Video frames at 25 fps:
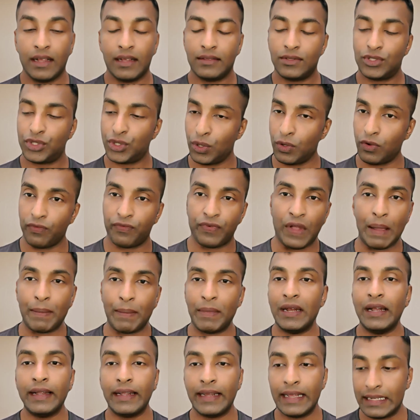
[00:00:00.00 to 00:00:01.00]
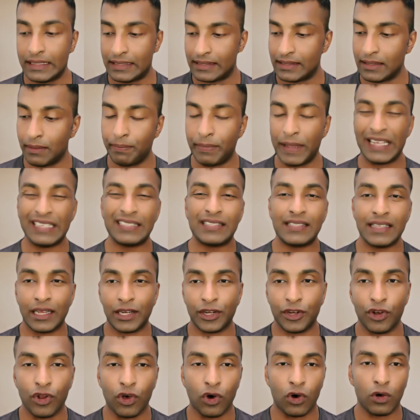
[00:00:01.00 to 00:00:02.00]
So family teaches the
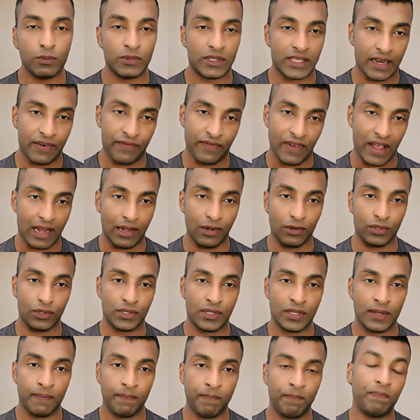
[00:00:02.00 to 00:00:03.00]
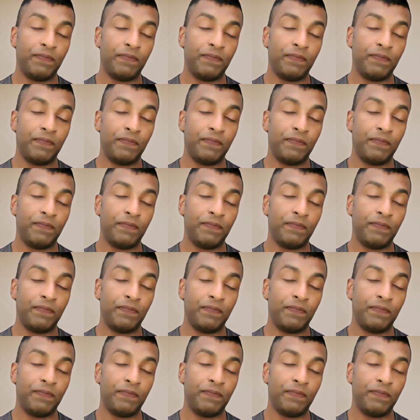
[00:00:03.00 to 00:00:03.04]
basic norms and values.